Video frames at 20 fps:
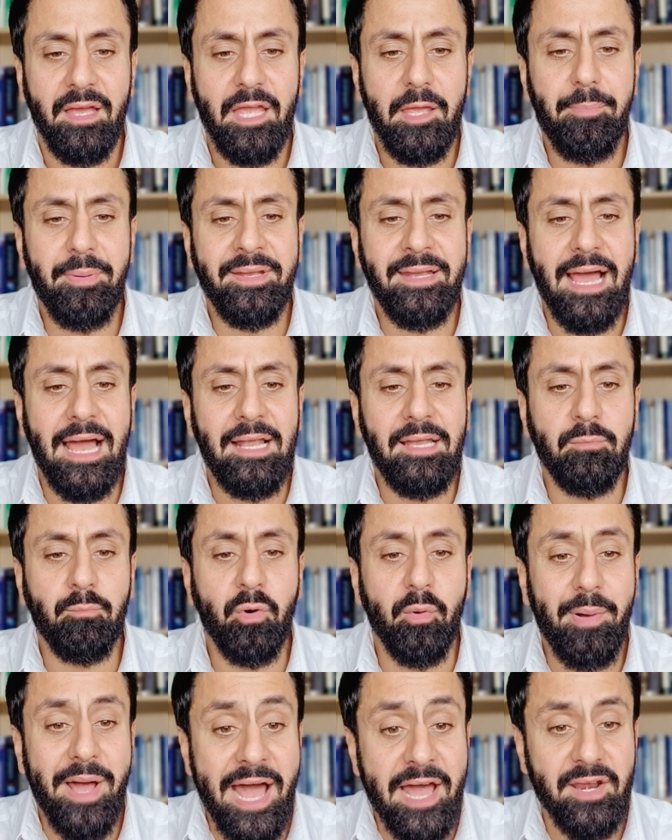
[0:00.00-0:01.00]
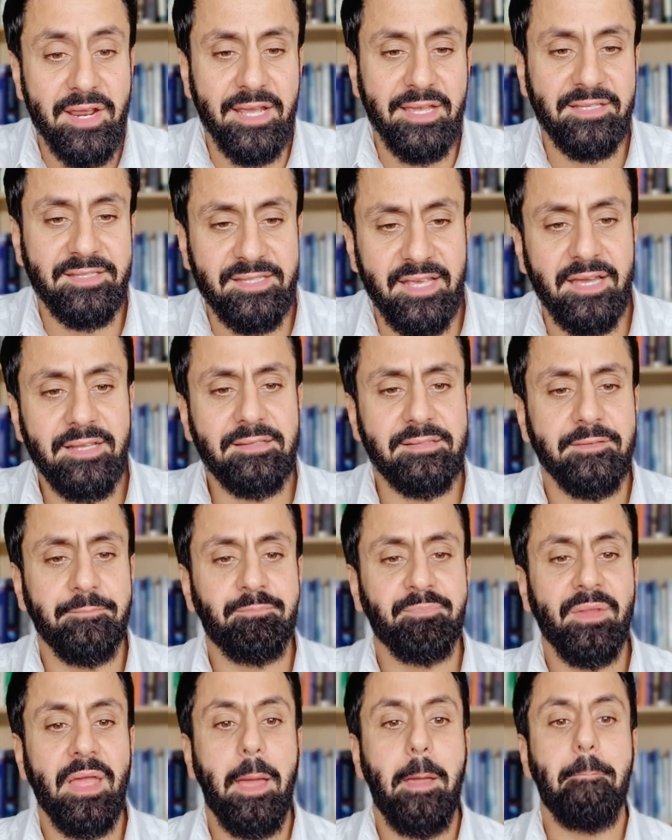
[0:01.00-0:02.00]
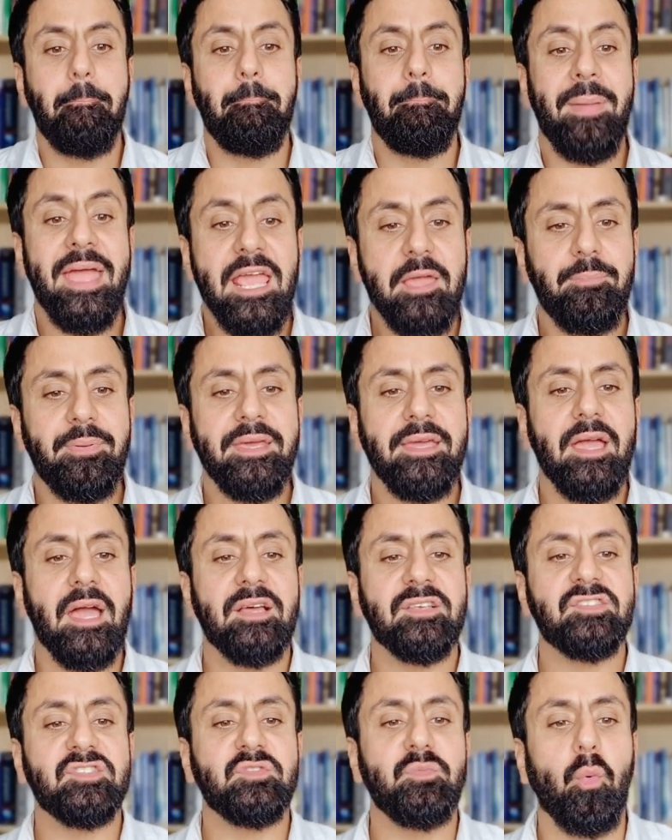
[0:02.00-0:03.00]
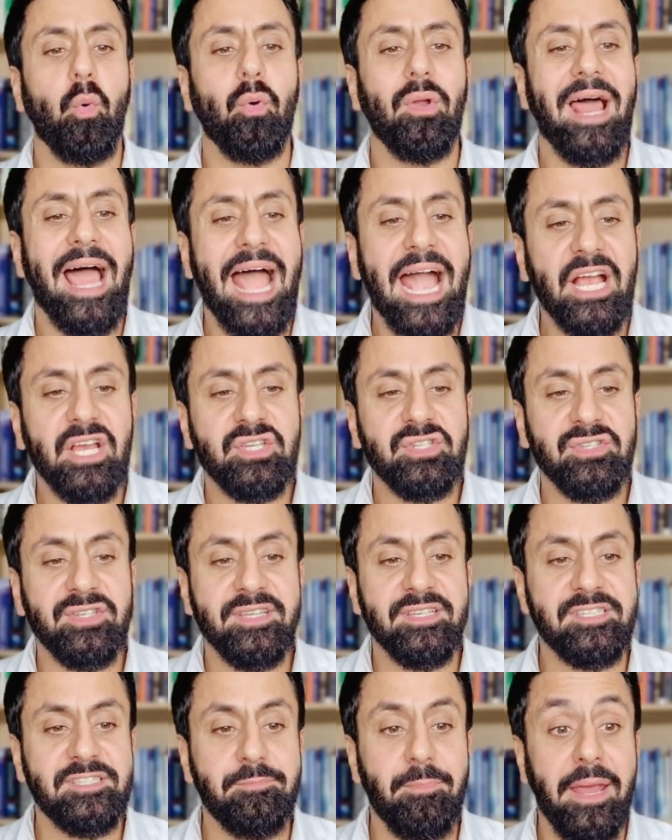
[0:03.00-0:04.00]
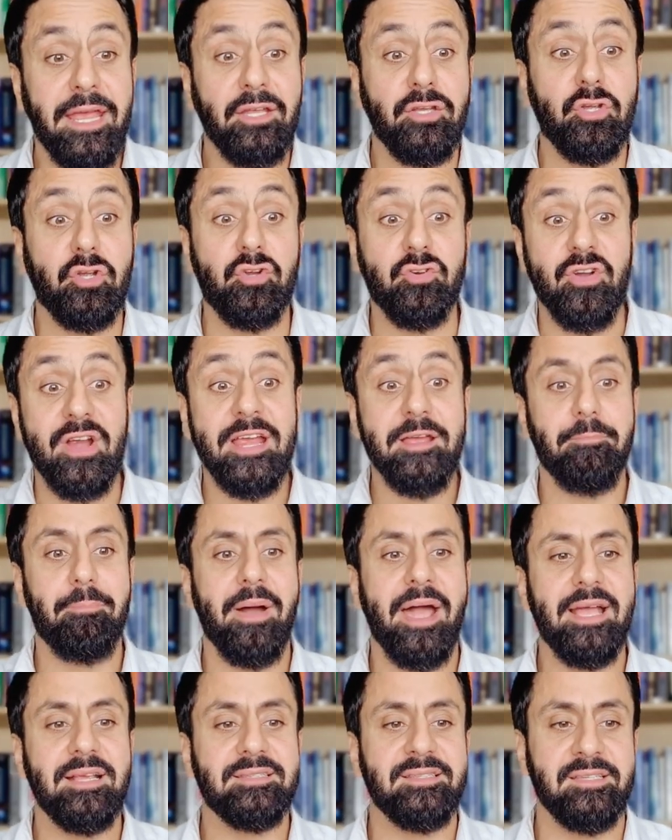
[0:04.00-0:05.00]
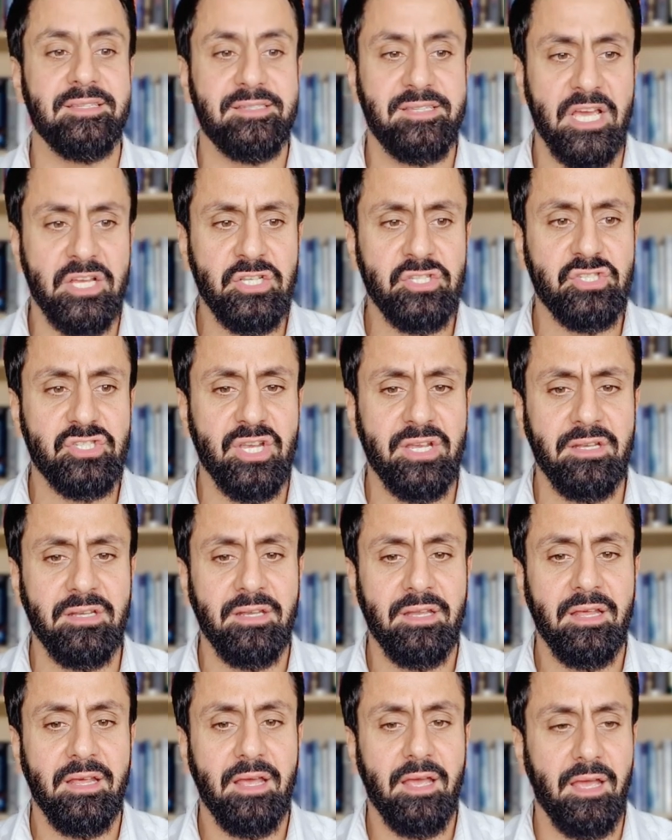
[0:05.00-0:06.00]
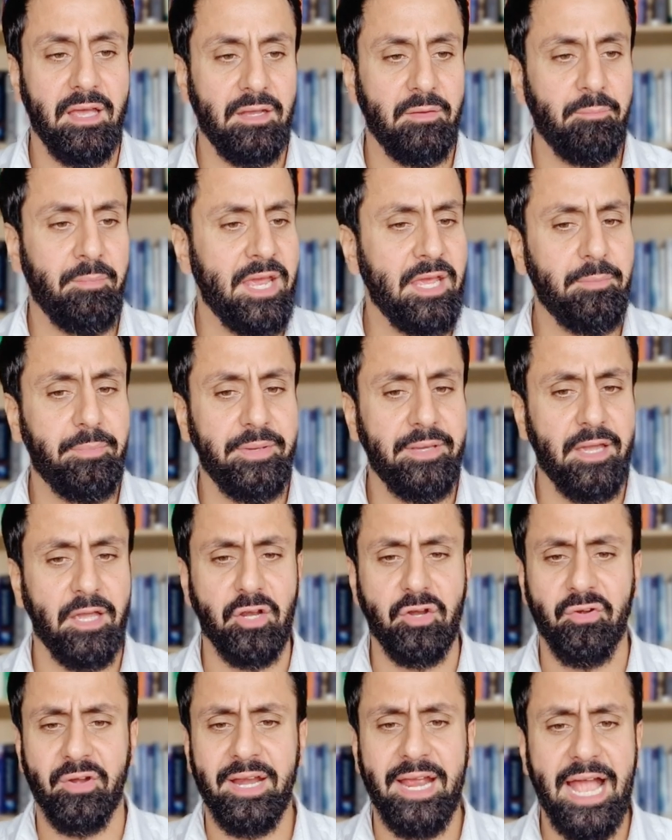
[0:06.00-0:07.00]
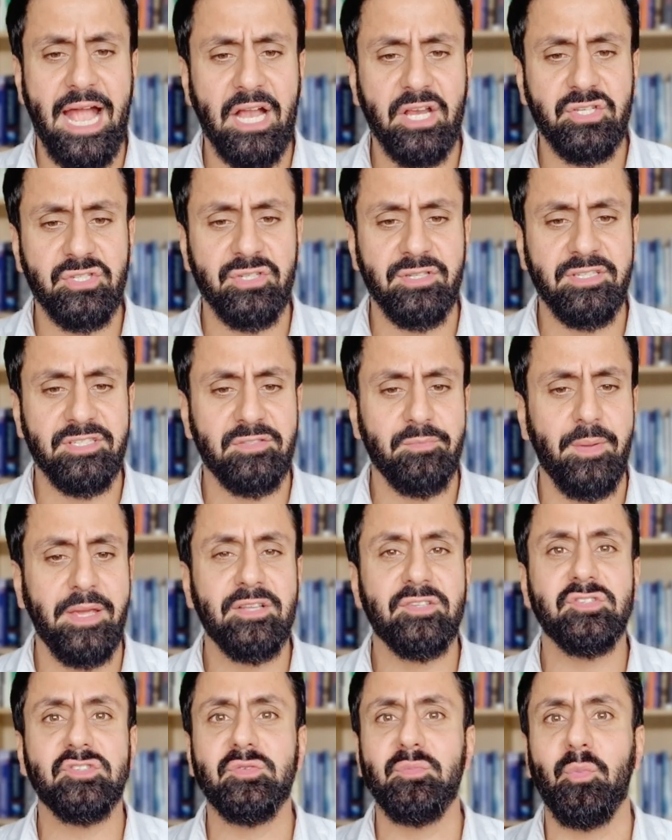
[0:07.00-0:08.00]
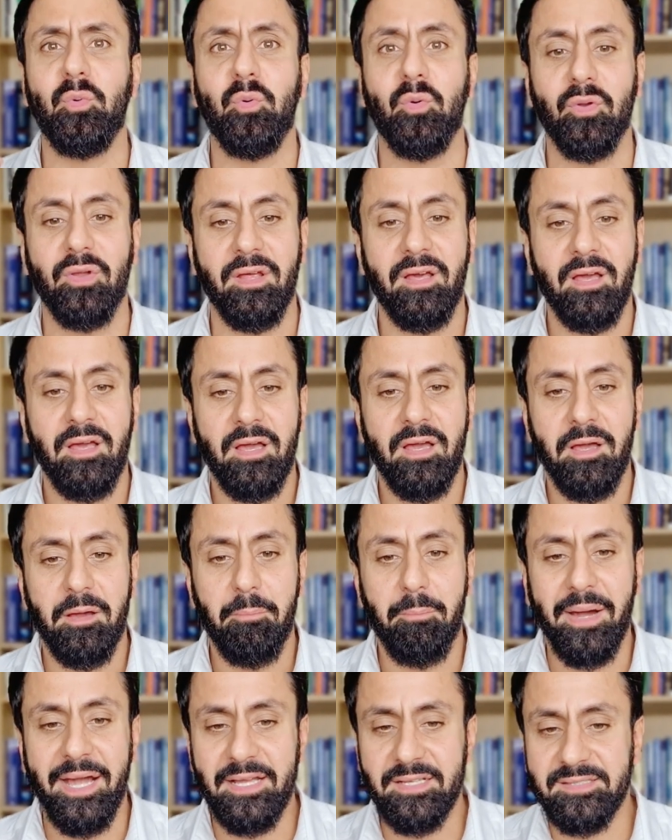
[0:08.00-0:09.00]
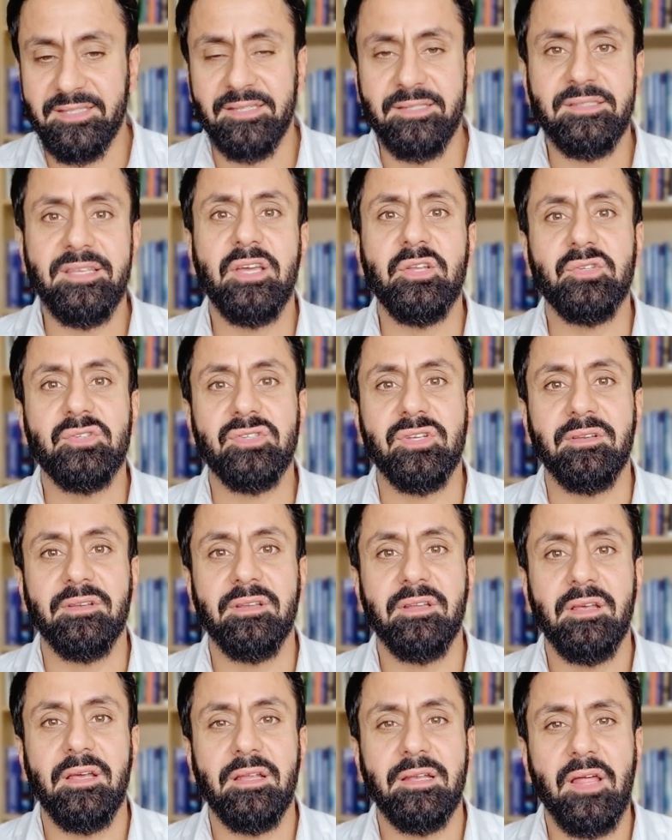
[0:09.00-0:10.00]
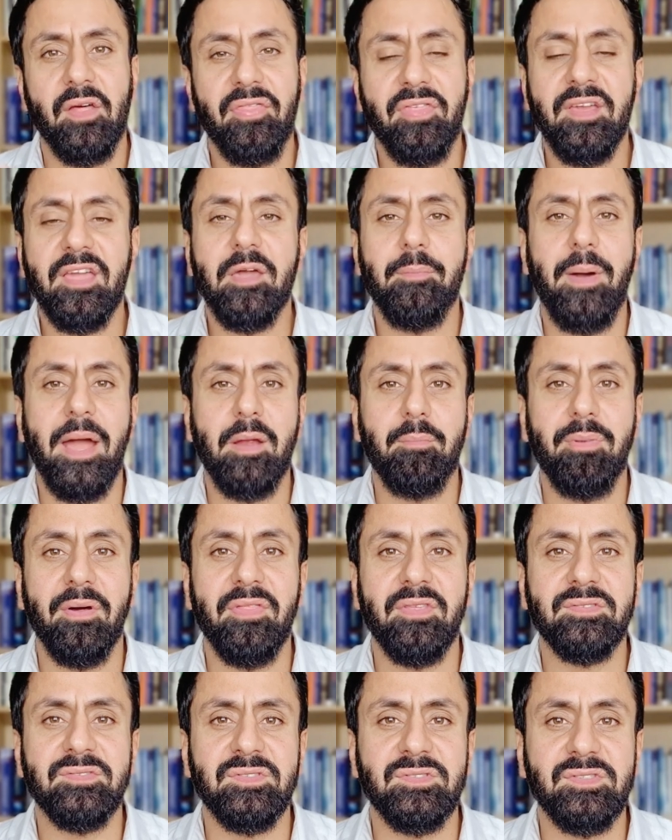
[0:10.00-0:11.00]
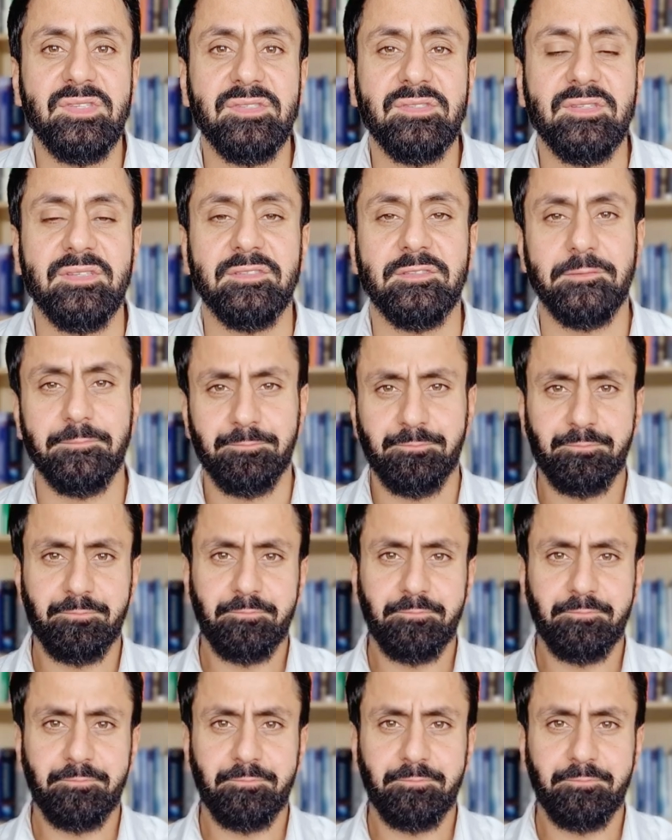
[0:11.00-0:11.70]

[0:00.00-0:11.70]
Ibn al-Mubarak said, "Maybe a small action is made great by its intention, and maybe a great action is made small by its intention." Now think about it, brothers and sisters.